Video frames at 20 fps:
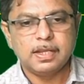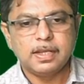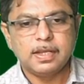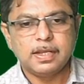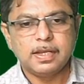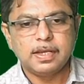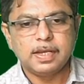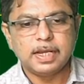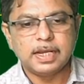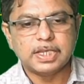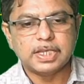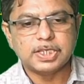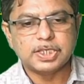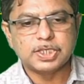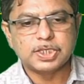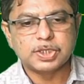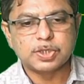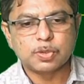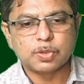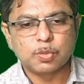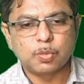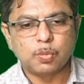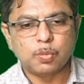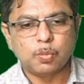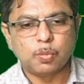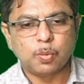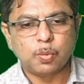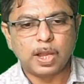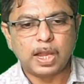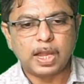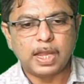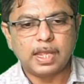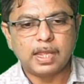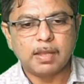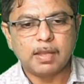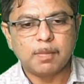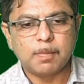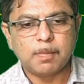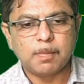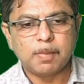It is y
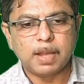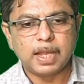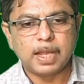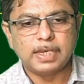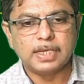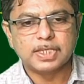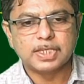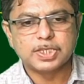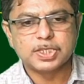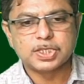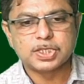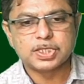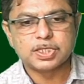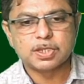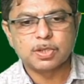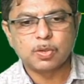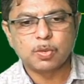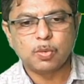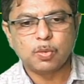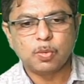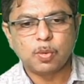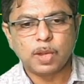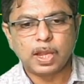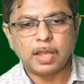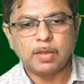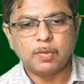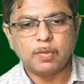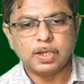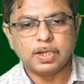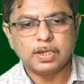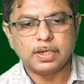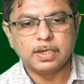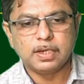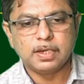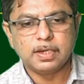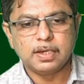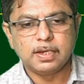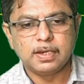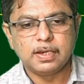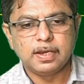minus y1
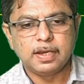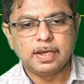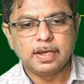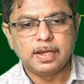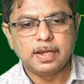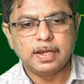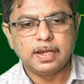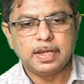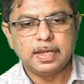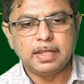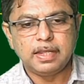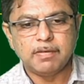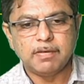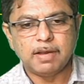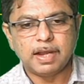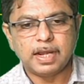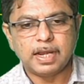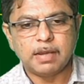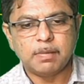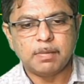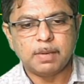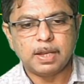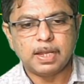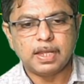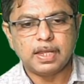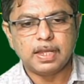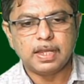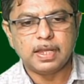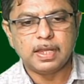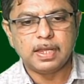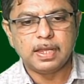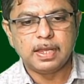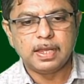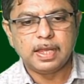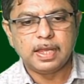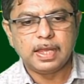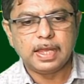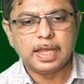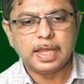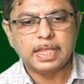divided by
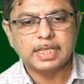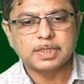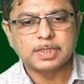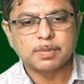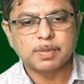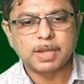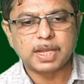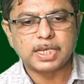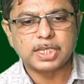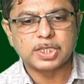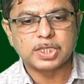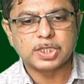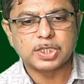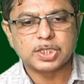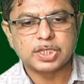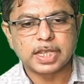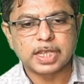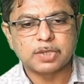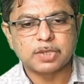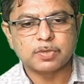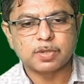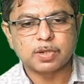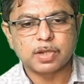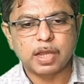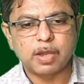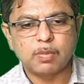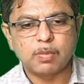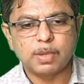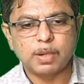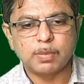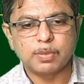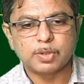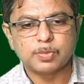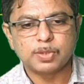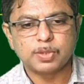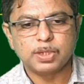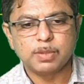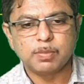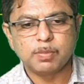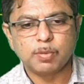x minus x1. I will
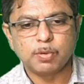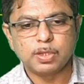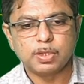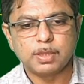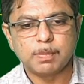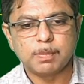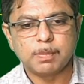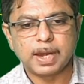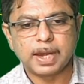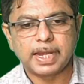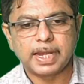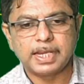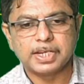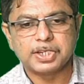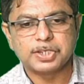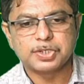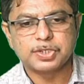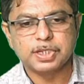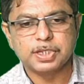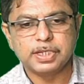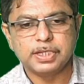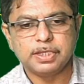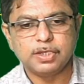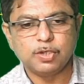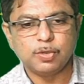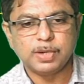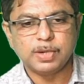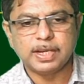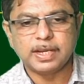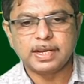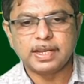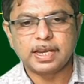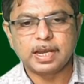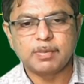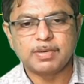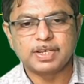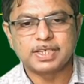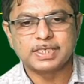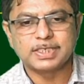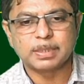purposefully put the brackets in numerator and
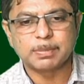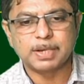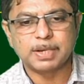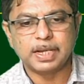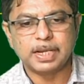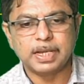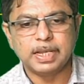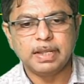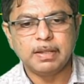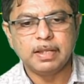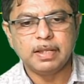denominator separately.